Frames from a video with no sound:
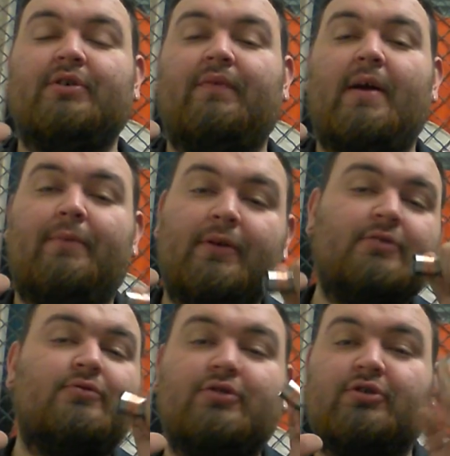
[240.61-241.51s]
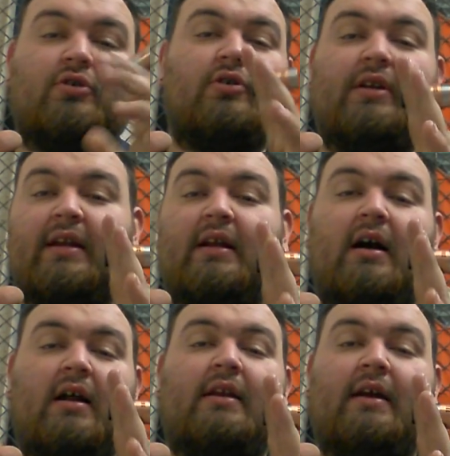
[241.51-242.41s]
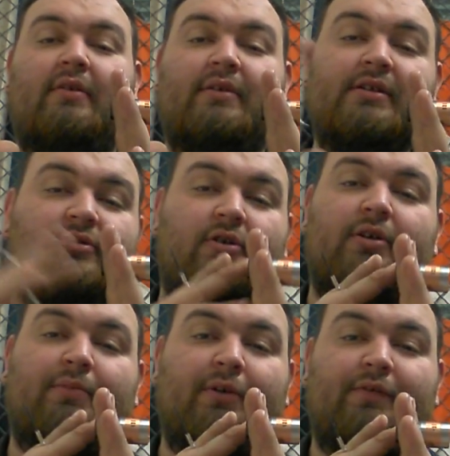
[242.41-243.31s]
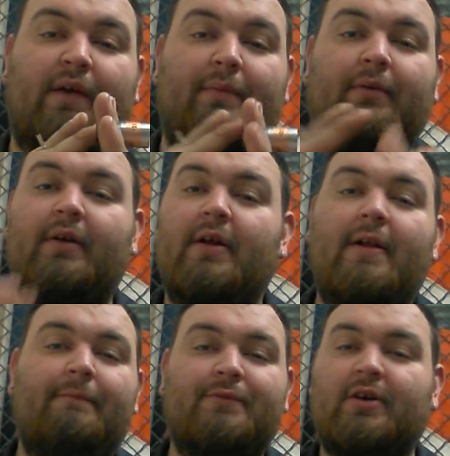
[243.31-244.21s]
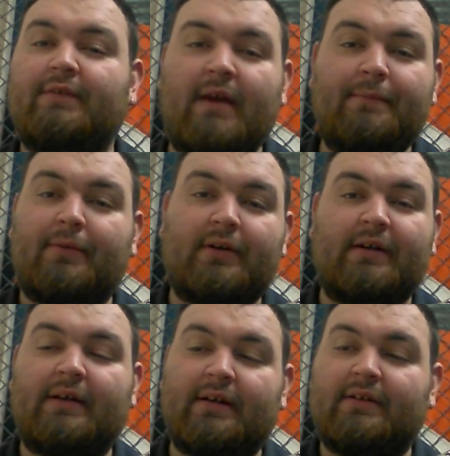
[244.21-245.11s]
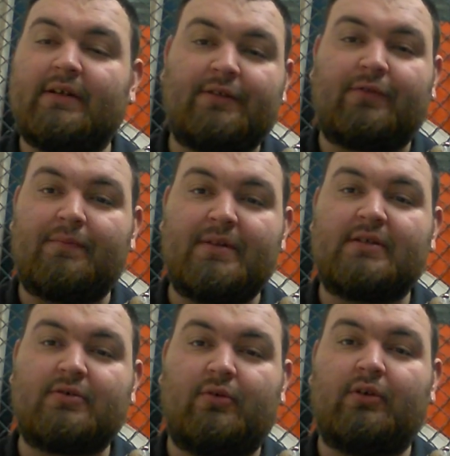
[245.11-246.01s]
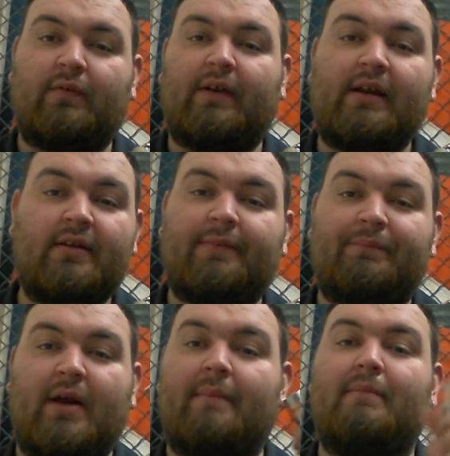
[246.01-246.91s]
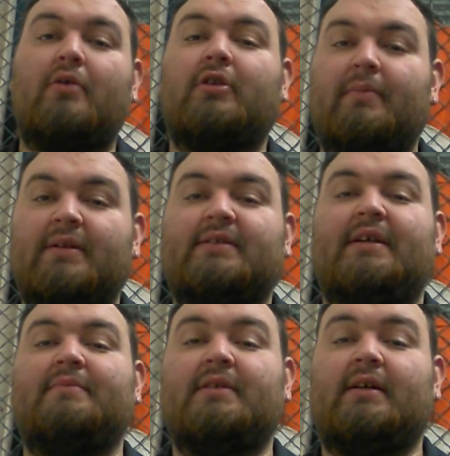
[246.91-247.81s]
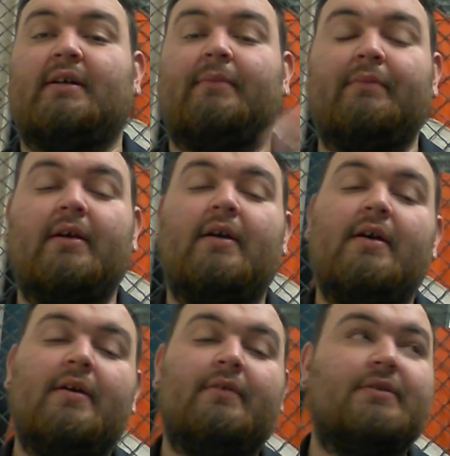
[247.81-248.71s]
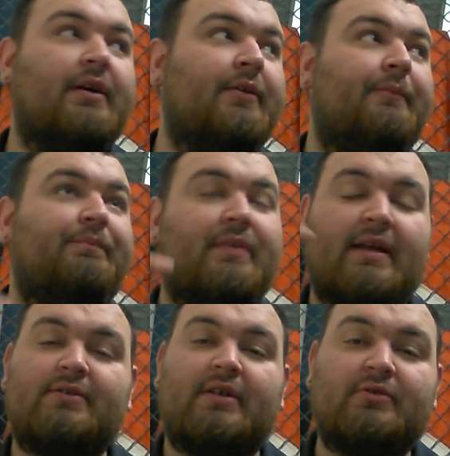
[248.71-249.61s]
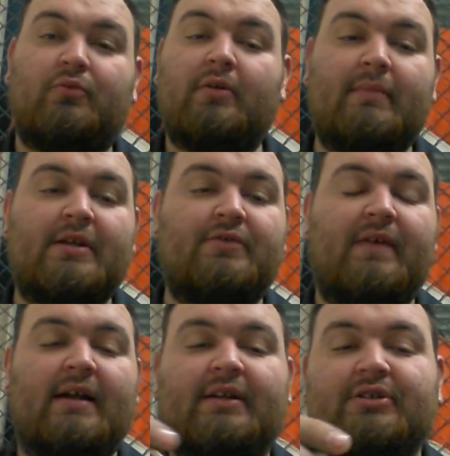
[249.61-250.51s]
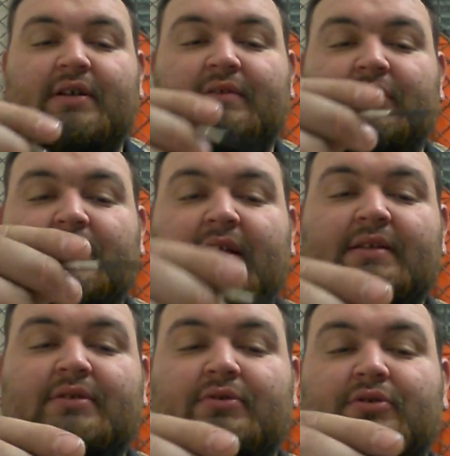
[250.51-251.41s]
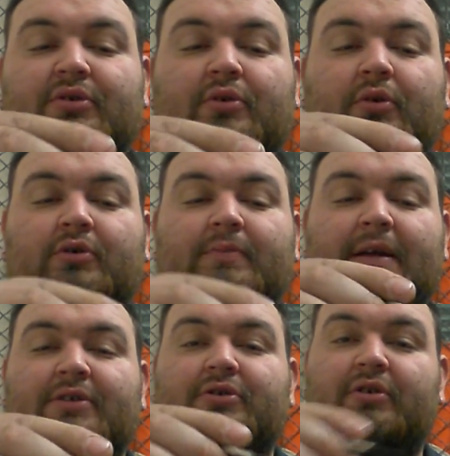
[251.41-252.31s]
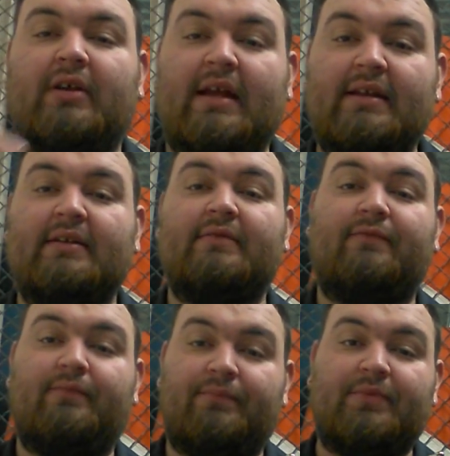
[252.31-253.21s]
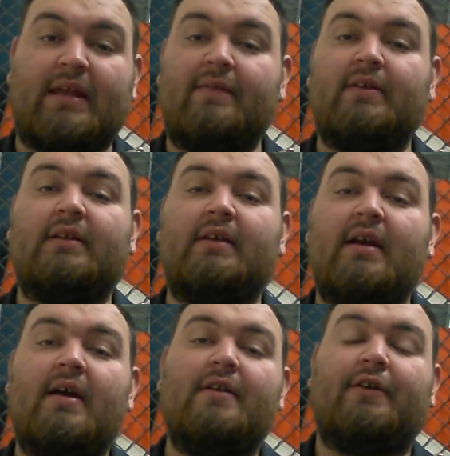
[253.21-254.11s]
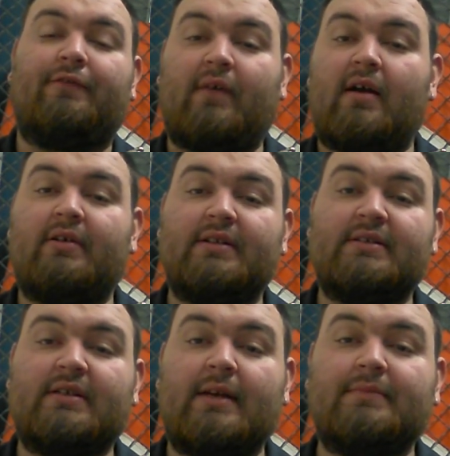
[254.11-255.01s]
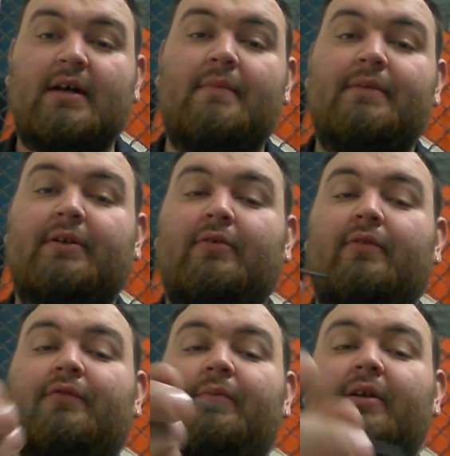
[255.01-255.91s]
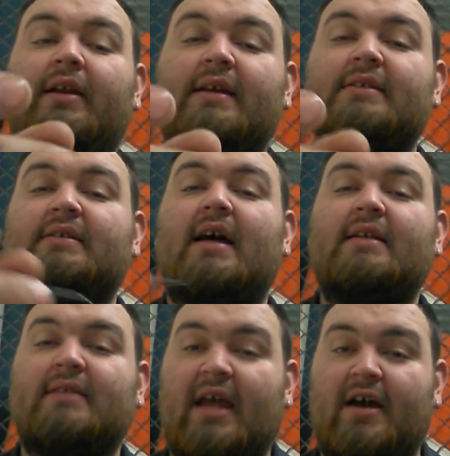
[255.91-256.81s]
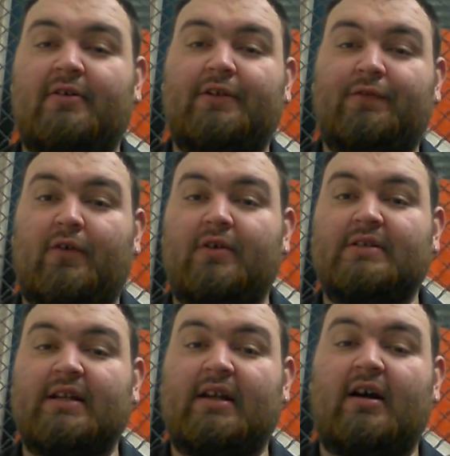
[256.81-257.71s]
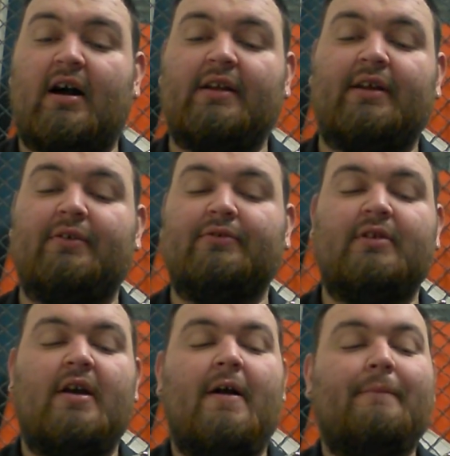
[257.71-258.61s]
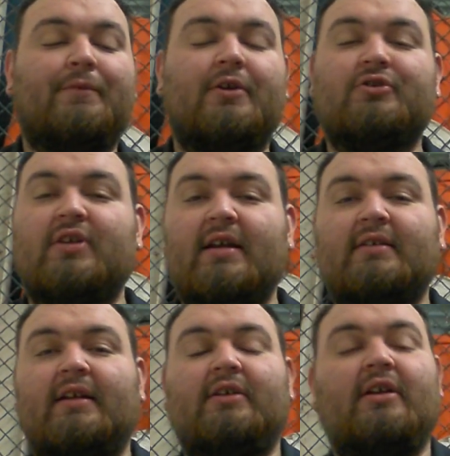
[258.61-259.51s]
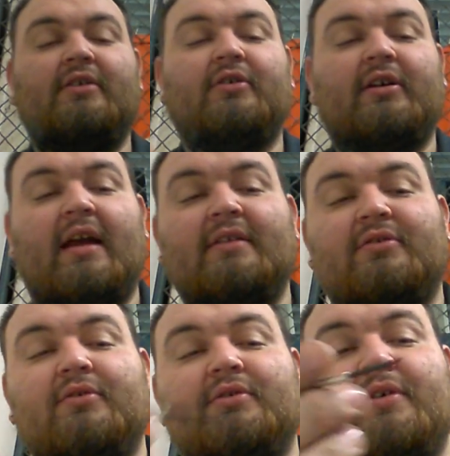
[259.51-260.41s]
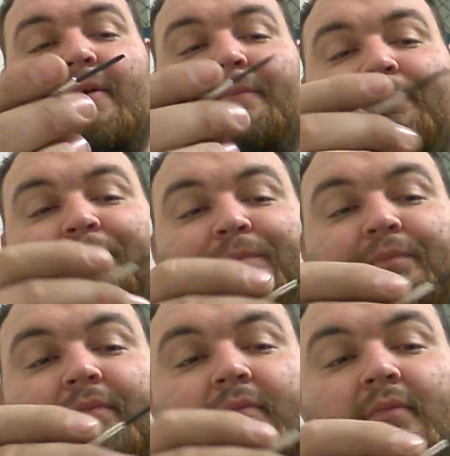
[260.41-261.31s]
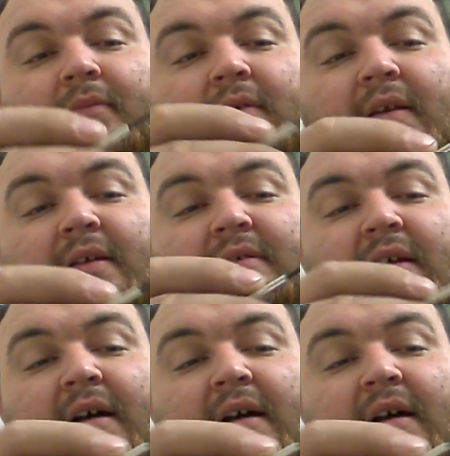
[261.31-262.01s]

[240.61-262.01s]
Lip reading: your vapor, and this one's just starting to get hot now and it's starting to produce vapor. So all the vapor in you is from this coil over here, not both of them at the same time. So that's one major factor that you have to look into is your coils, making sure they're heating evenly, they're firing at the same time, and they're going from your inside to out as far as getting hot goes. And your second thing you need to look at too is